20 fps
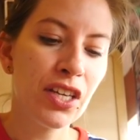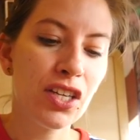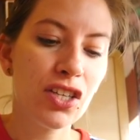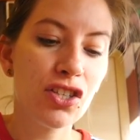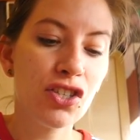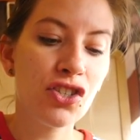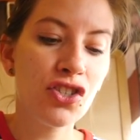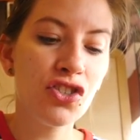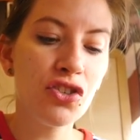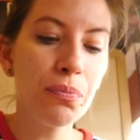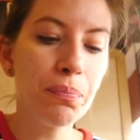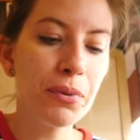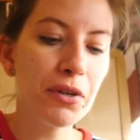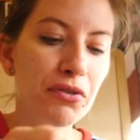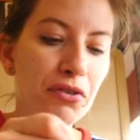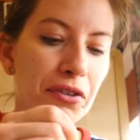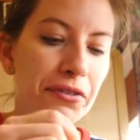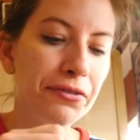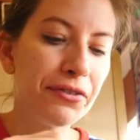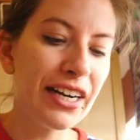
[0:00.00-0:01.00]
Yep. Super
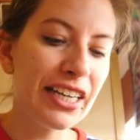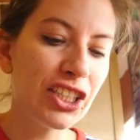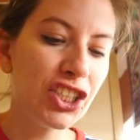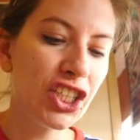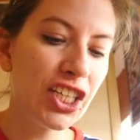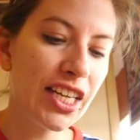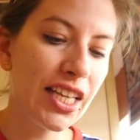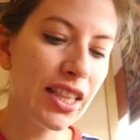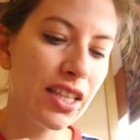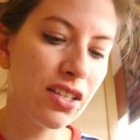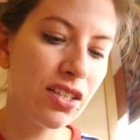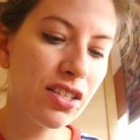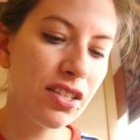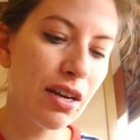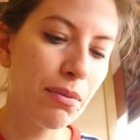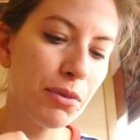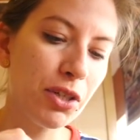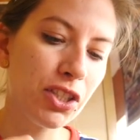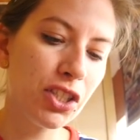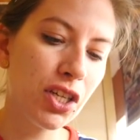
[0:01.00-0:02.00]
refreshing in the
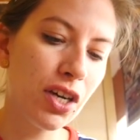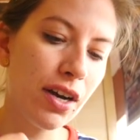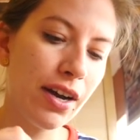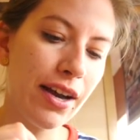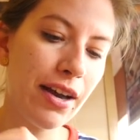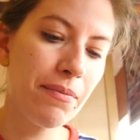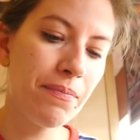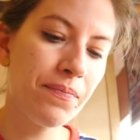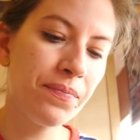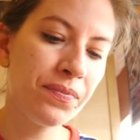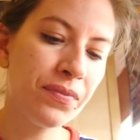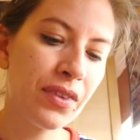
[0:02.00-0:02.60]
summertime.